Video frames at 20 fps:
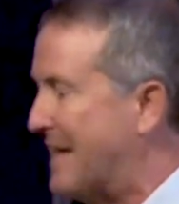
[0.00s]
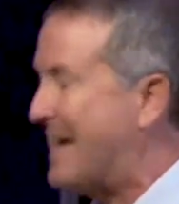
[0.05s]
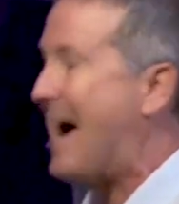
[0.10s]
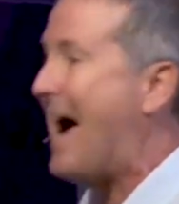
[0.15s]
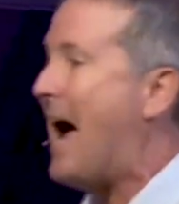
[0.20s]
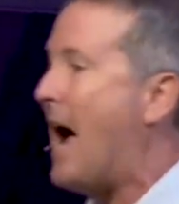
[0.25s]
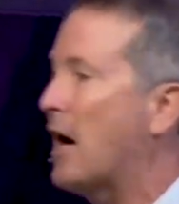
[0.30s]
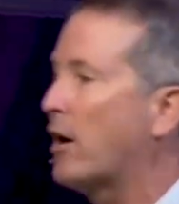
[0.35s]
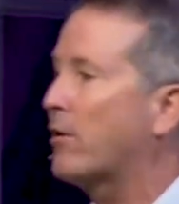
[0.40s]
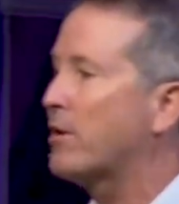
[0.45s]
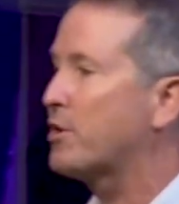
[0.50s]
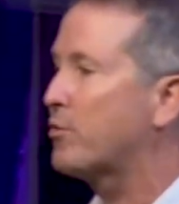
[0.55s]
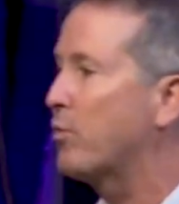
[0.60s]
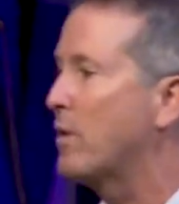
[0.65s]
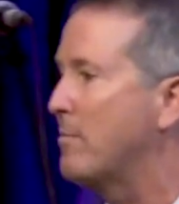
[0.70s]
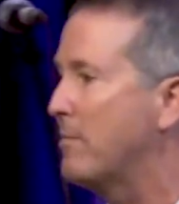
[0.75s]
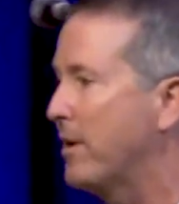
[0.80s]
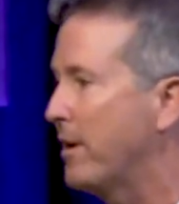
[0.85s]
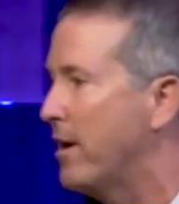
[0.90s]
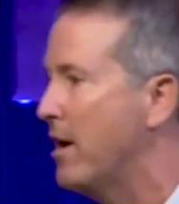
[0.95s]

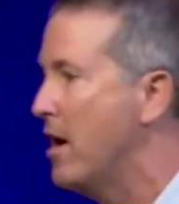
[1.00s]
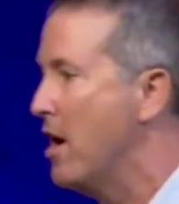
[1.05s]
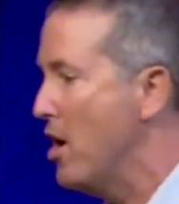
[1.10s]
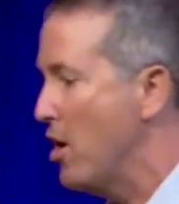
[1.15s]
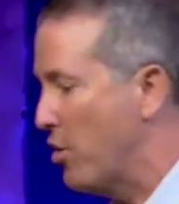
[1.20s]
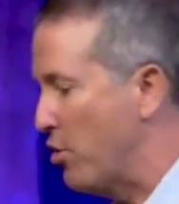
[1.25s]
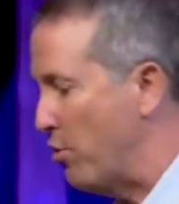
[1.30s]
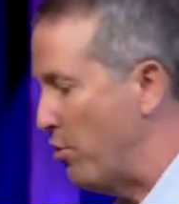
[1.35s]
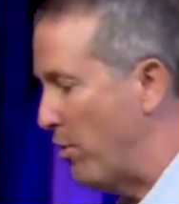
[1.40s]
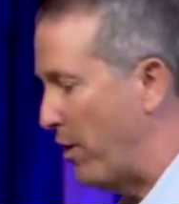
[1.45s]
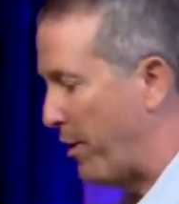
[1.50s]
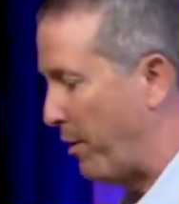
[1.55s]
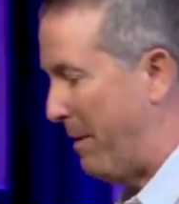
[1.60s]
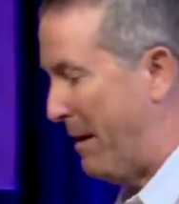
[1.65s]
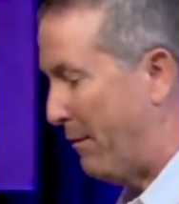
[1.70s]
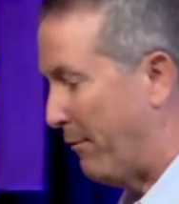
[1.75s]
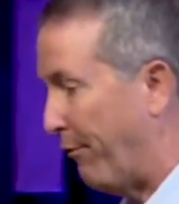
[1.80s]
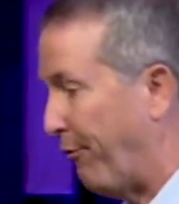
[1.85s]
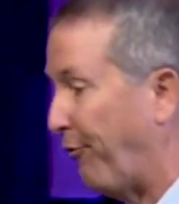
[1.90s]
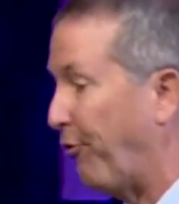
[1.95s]
congresswomen who are, they're
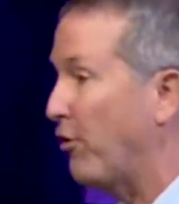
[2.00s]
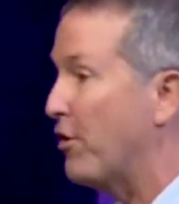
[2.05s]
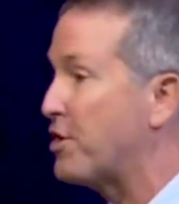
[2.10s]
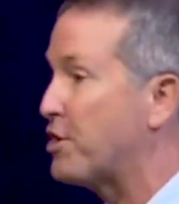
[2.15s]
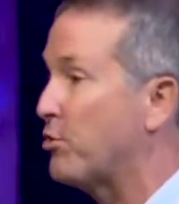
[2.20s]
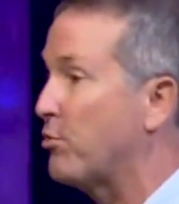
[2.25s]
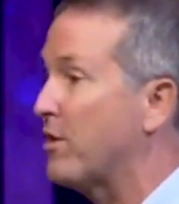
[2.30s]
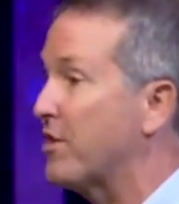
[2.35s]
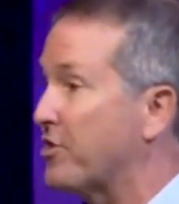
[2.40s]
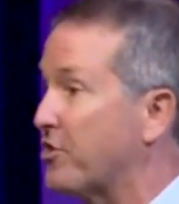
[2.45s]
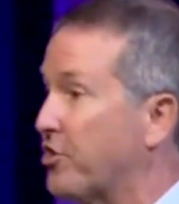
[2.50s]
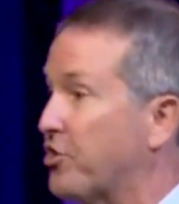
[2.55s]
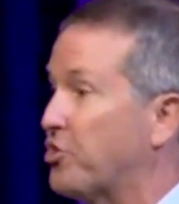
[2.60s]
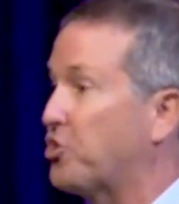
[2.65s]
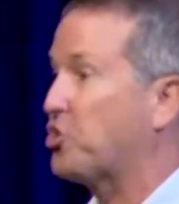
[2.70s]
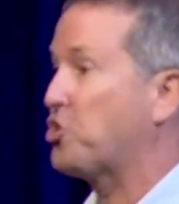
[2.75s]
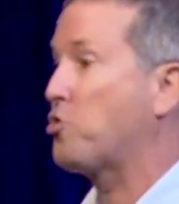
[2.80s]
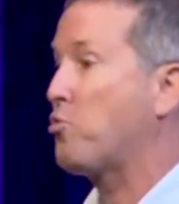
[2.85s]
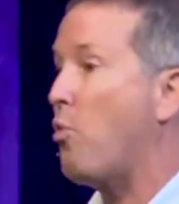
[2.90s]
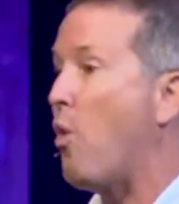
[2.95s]
being referred to as the
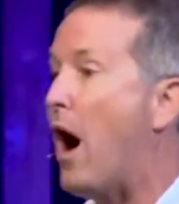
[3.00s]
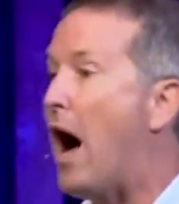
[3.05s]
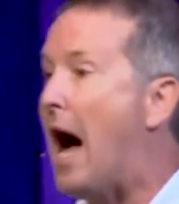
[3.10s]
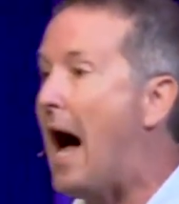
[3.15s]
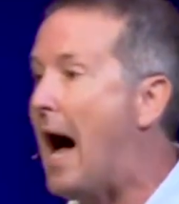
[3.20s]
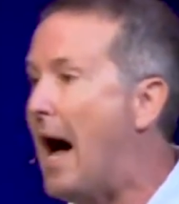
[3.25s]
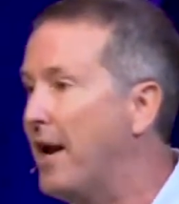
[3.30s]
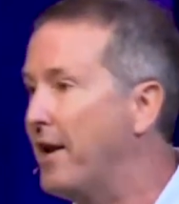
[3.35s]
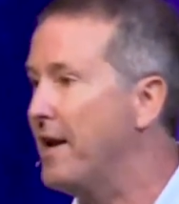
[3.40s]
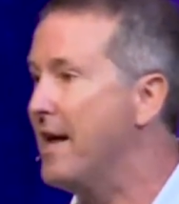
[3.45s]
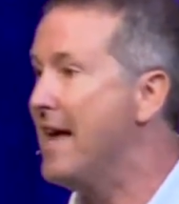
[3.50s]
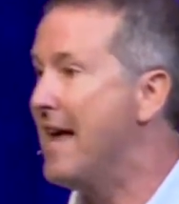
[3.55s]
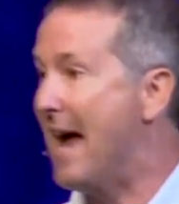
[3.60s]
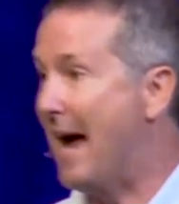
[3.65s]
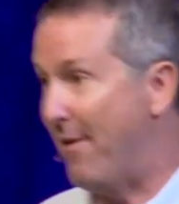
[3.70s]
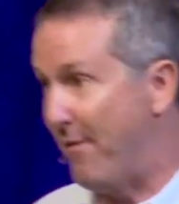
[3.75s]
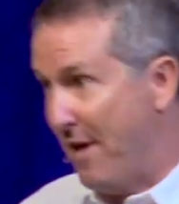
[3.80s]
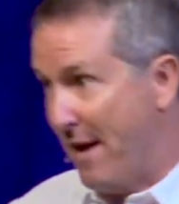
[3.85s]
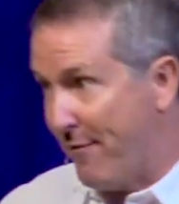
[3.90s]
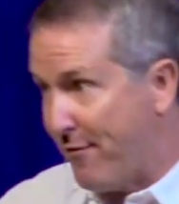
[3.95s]
squad,
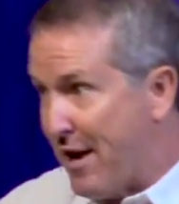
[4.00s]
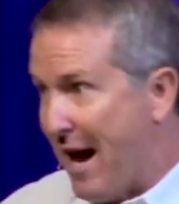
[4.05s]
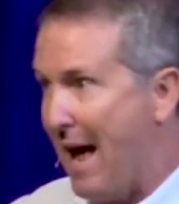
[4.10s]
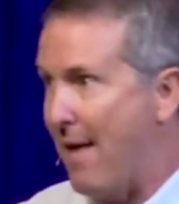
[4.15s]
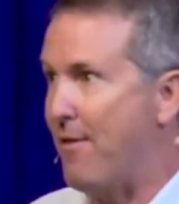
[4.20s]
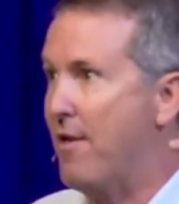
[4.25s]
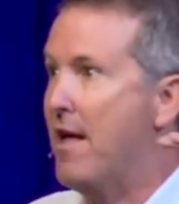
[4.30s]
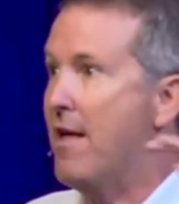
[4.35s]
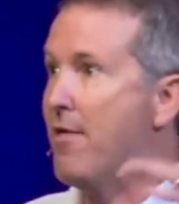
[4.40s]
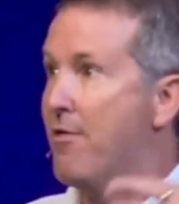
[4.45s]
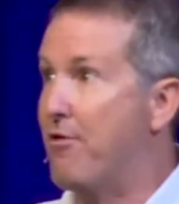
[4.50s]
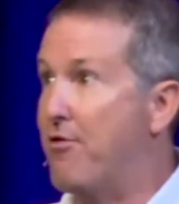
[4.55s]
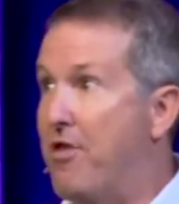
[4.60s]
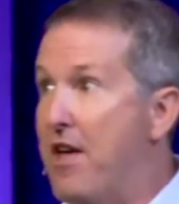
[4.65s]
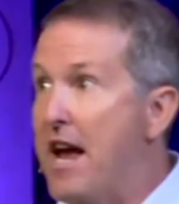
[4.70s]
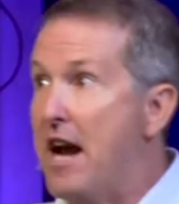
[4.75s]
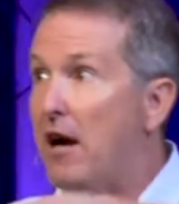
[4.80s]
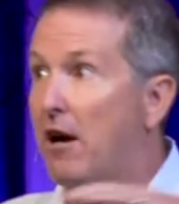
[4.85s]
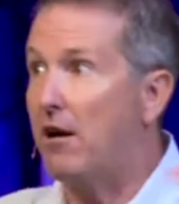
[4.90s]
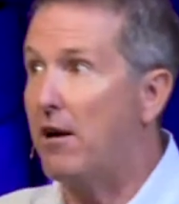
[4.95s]
and they've got
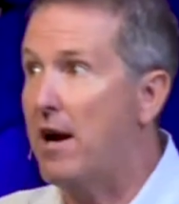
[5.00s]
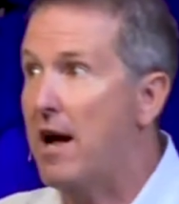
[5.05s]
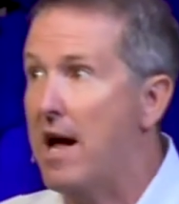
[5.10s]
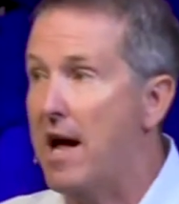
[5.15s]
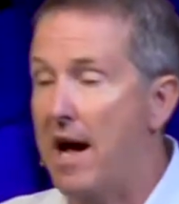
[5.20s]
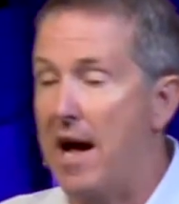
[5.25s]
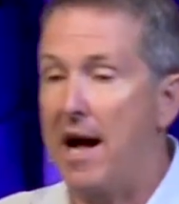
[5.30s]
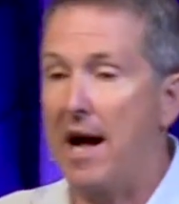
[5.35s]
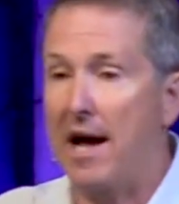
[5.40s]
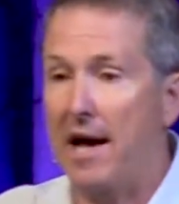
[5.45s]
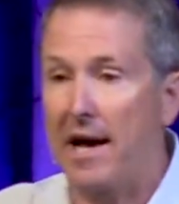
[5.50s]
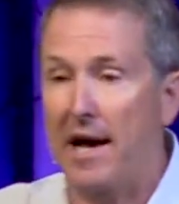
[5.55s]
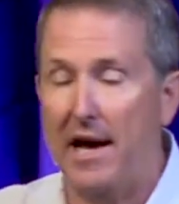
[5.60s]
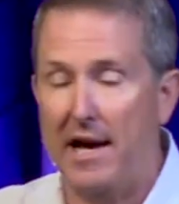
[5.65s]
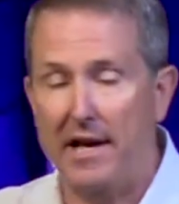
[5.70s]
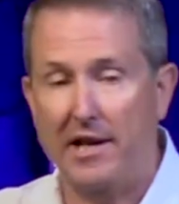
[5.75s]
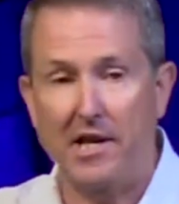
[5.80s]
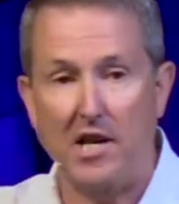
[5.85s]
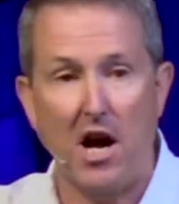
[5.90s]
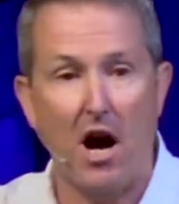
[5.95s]
their uh,
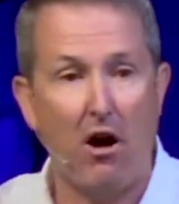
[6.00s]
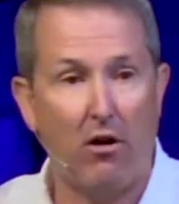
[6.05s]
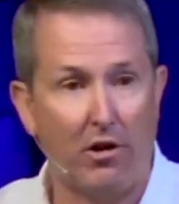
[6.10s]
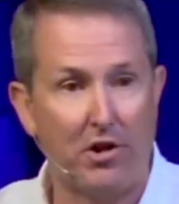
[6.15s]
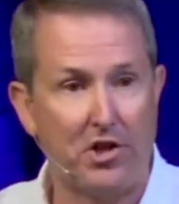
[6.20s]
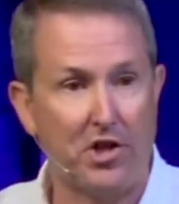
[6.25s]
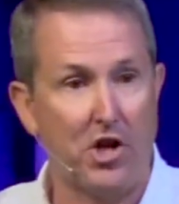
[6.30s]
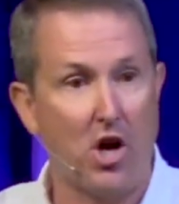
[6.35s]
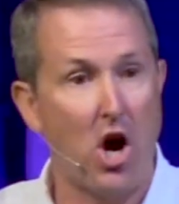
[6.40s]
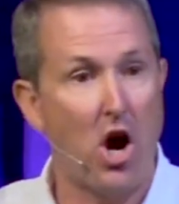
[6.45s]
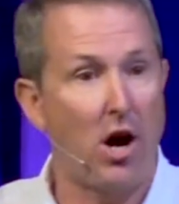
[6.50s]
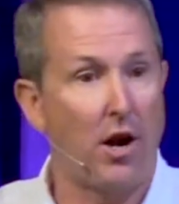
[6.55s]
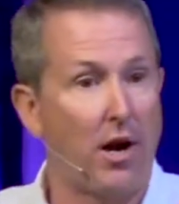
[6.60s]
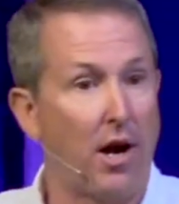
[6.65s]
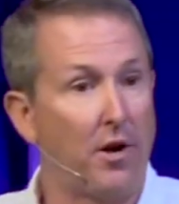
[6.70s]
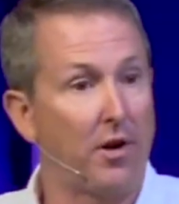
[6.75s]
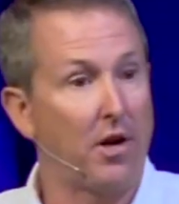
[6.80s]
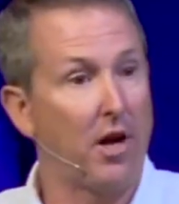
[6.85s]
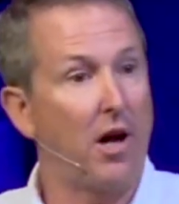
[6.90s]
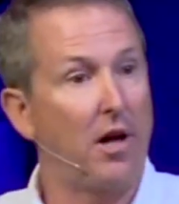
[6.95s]
ideology on,
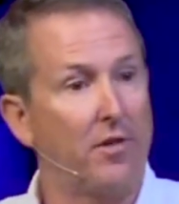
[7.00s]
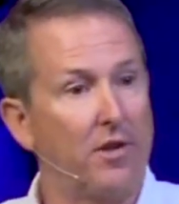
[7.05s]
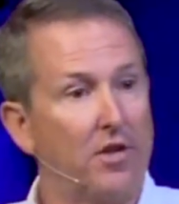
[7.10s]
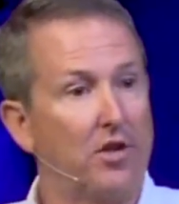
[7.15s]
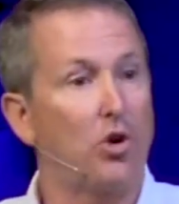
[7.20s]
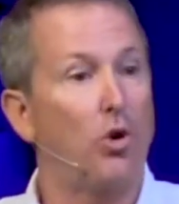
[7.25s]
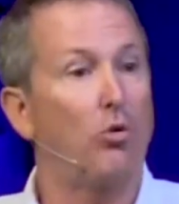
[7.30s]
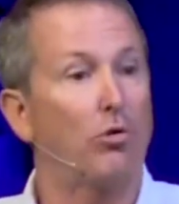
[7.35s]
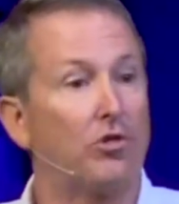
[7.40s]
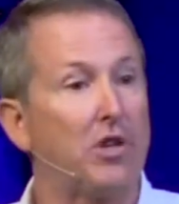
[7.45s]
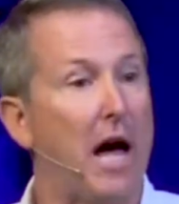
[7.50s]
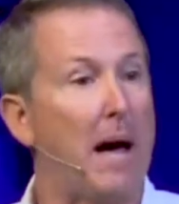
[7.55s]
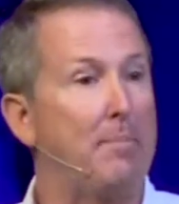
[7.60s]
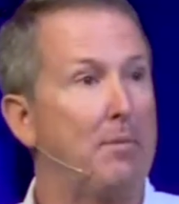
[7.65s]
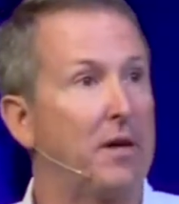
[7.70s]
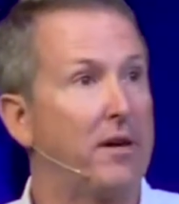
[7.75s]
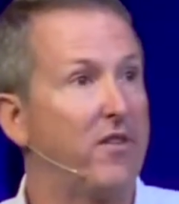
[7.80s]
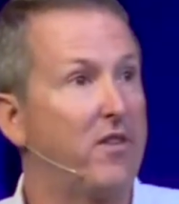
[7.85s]
on, on, this whole topic of